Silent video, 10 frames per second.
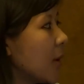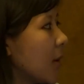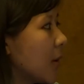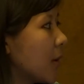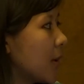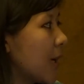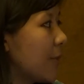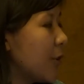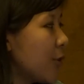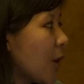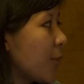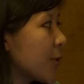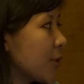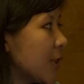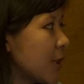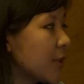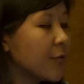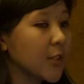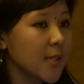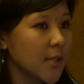livelihood opportunity
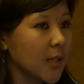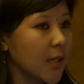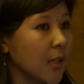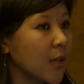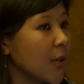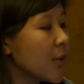for the Sakhi.